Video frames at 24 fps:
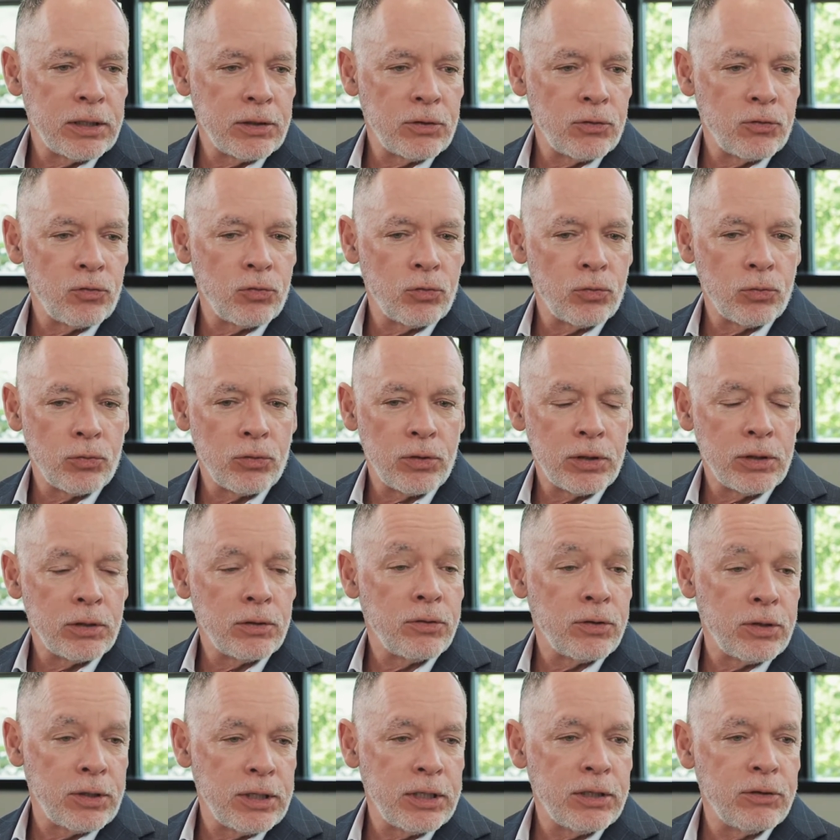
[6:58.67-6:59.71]
into
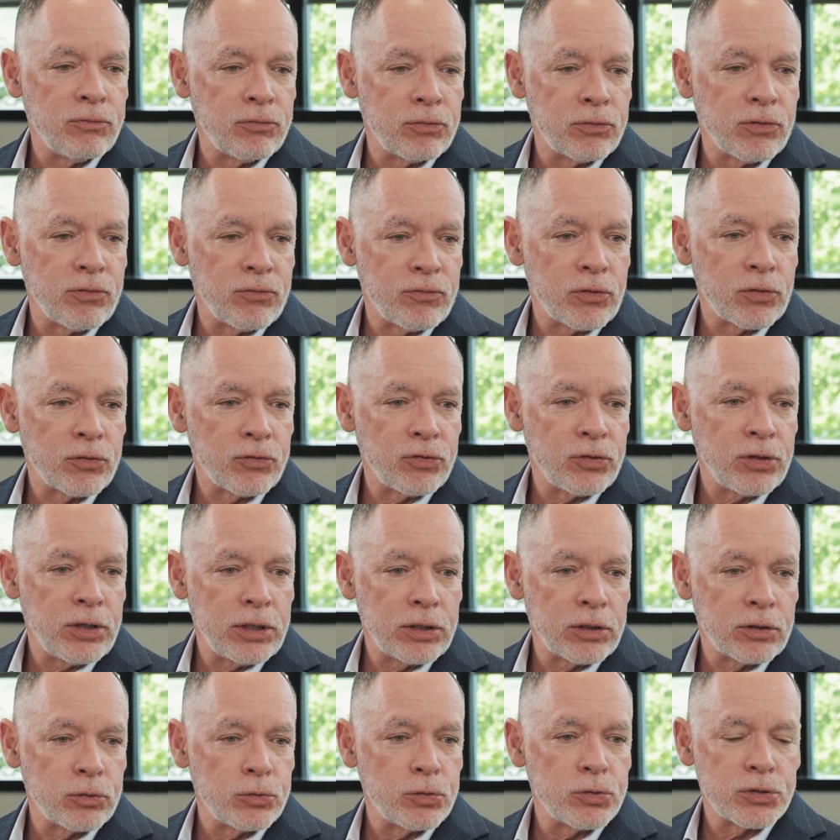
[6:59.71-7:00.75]
the need for diversity,
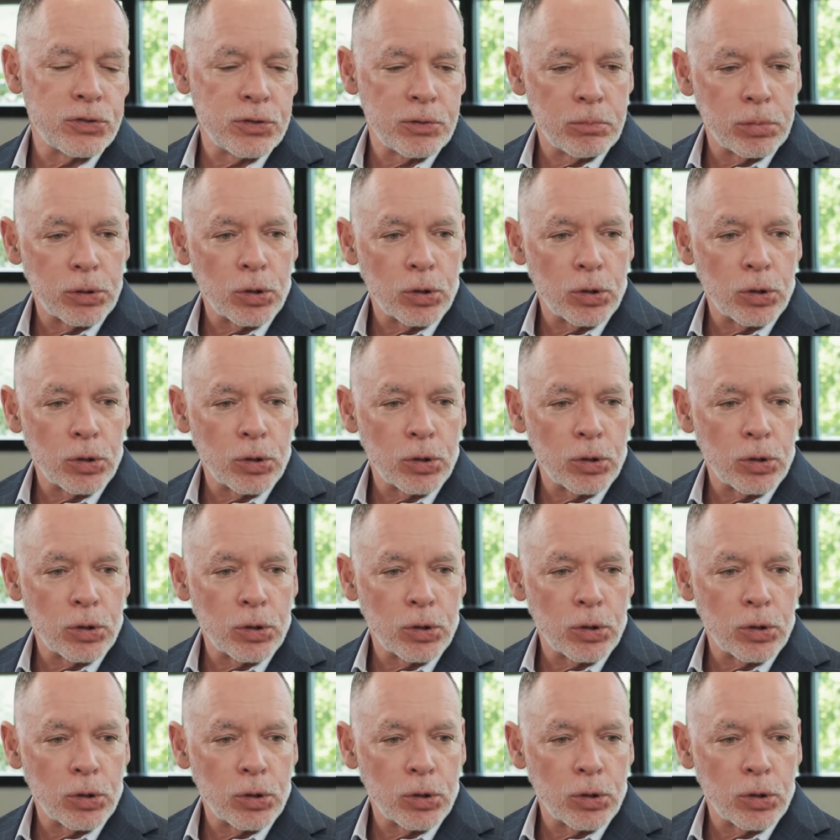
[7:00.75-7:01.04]
inclusion, and